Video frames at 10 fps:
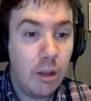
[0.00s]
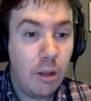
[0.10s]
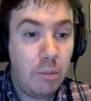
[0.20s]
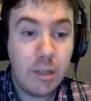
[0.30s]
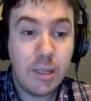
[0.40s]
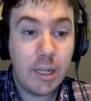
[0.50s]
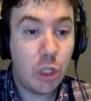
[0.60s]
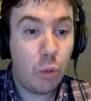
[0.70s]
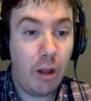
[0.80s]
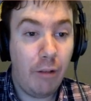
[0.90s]
Plus
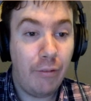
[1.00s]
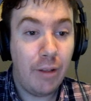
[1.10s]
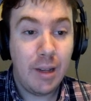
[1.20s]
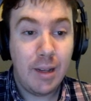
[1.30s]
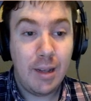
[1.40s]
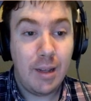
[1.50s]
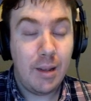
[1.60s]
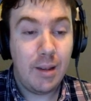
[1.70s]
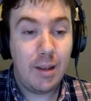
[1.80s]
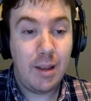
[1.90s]
6/12,
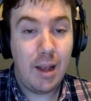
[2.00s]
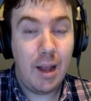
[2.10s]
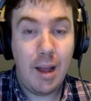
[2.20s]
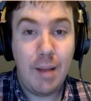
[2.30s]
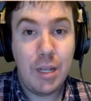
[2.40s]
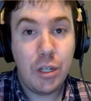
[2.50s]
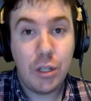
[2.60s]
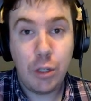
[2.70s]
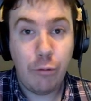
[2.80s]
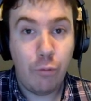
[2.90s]
and that's just
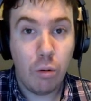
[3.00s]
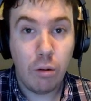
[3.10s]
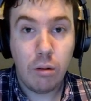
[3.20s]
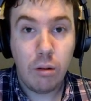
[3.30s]
2/4.